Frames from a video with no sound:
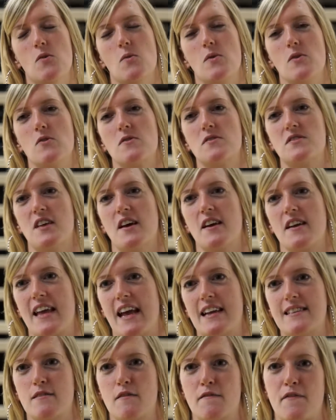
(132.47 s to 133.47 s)
We also
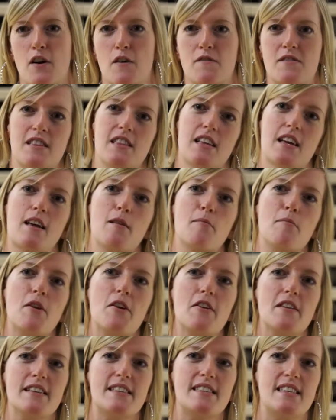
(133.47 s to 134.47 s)
get involved in the
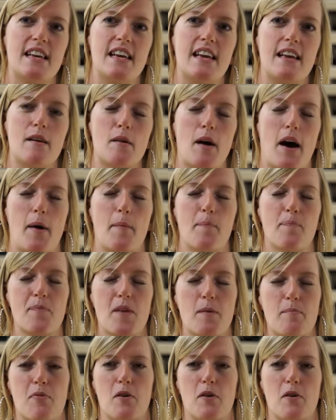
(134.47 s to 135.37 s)
community um,